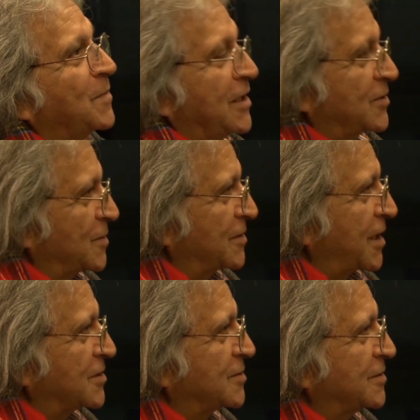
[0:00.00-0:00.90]
place called
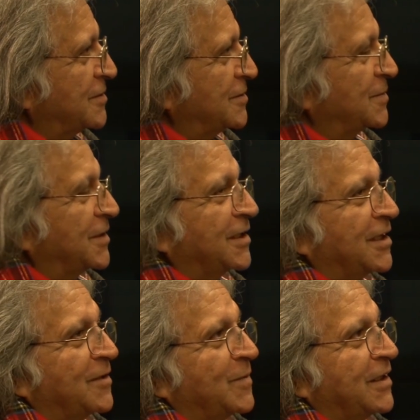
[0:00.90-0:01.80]
Rajkot, where
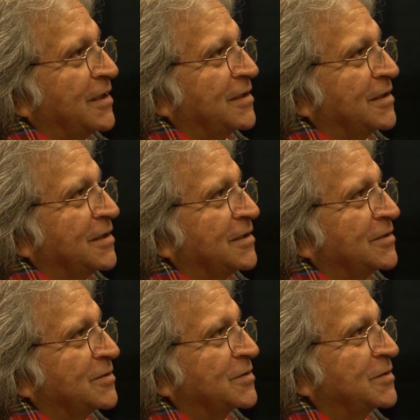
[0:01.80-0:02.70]
I went to
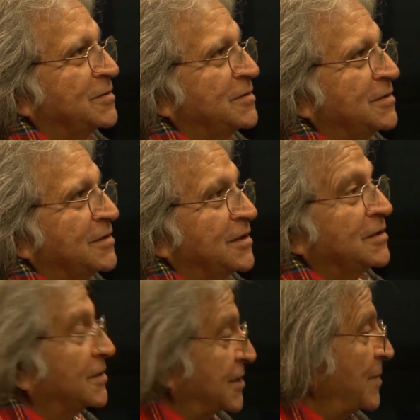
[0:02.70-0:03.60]
school,
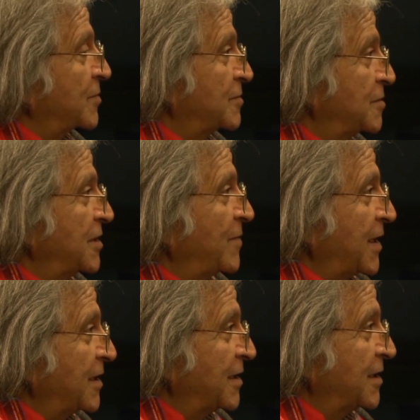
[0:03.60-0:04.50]
the same school he
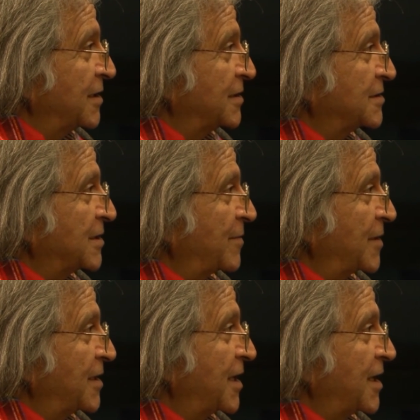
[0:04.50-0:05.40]
went
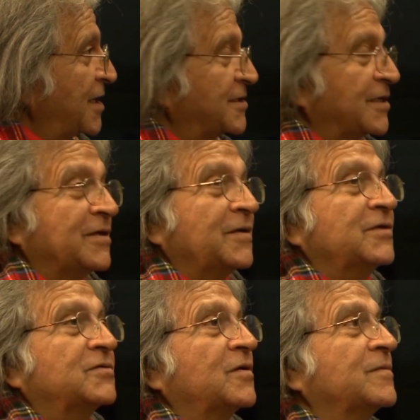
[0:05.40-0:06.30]
several decades ago,
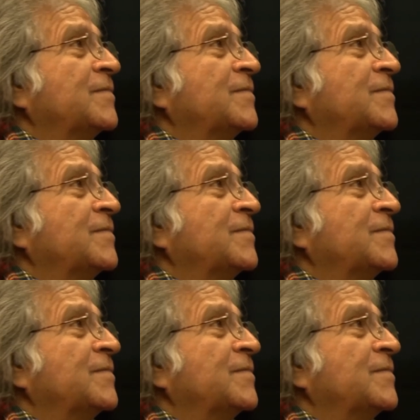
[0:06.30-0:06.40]
and so on.